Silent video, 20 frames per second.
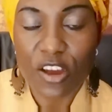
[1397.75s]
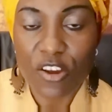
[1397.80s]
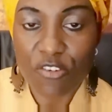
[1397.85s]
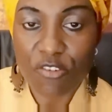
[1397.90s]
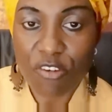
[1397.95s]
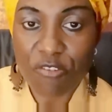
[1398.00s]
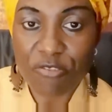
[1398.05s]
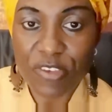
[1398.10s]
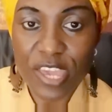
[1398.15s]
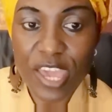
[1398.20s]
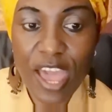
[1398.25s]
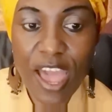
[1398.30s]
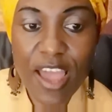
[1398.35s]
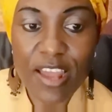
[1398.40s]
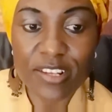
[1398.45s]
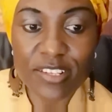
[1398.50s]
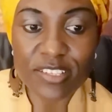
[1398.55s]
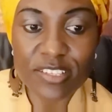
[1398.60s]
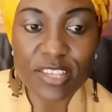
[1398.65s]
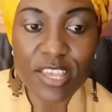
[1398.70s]
Graphic
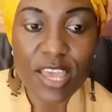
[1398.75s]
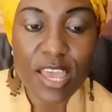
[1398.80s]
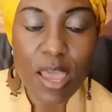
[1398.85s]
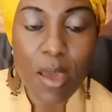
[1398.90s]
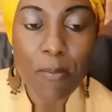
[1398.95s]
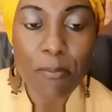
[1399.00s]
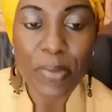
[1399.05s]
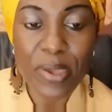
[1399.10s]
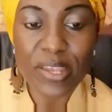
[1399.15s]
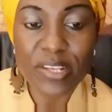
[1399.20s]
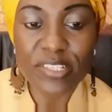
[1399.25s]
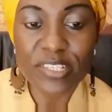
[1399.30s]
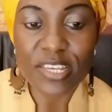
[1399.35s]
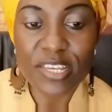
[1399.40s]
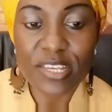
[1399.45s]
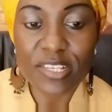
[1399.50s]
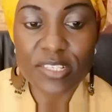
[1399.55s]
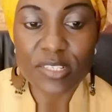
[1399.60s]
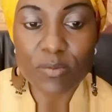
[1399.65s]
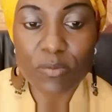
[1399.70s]
arts.
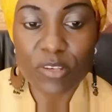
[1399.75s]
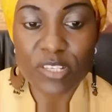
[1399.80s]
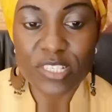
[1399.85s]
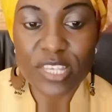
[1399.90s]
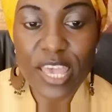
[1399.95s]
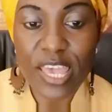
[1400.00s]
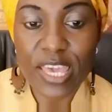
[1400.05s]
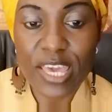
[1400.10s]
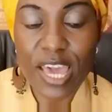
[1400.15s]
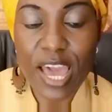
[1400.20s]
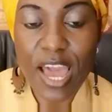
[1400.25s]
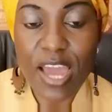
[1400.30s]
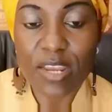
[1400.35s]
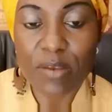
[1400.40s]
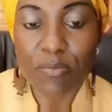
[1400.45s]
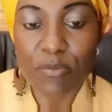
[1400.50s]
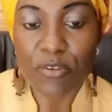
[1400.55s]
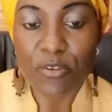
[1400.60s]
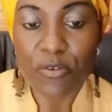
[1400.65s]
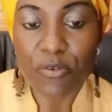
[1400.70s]
Paintings, mosaic,
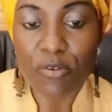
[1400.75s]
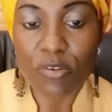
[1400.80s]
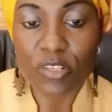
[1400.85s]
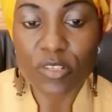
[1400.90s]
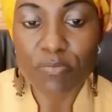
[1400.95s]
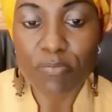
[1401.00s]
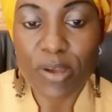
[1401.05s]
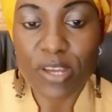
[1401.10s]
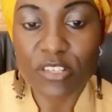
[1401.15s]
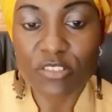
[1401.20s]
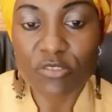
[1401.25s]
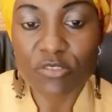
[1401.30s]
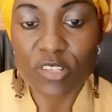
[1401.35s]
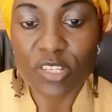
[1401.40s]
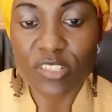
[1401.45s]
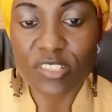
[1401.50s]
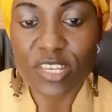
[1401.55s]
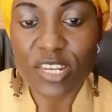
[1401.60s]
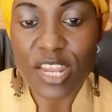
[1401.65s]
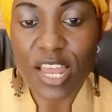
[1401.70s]
and murals by
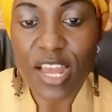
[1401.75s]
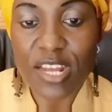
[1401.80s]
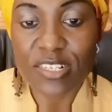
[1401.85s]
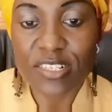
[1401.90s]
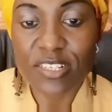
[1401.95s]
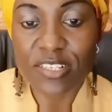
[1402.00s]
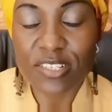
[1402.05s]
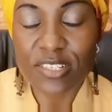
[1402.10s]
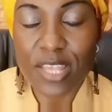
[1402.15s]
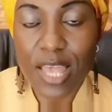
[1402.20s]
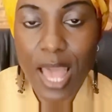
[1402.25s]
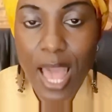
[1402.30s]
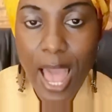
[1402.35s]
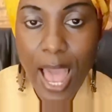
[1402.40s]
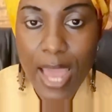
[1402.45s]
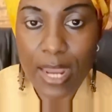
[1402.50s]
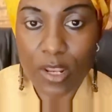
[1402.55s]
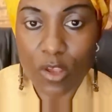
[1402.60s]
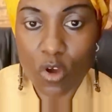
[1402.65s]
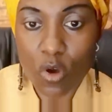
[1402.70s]
Tunisian artists
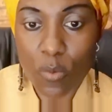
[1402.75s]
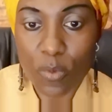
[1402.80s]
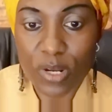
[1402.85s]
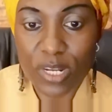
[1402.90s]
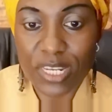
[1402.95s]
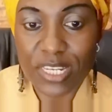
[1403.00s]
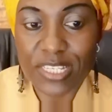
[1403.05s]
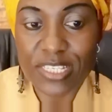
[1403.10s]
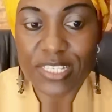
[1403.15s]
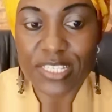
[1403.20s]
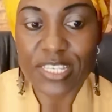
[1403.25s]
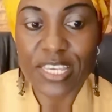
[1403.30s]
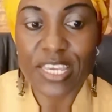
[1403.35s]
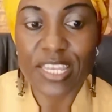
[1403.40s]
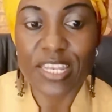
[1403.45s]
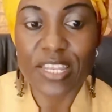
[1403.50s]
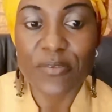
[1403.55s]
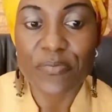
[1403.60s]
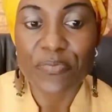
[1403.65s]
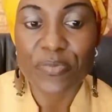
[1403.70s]
are commonly
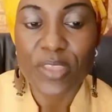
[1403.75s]
seen.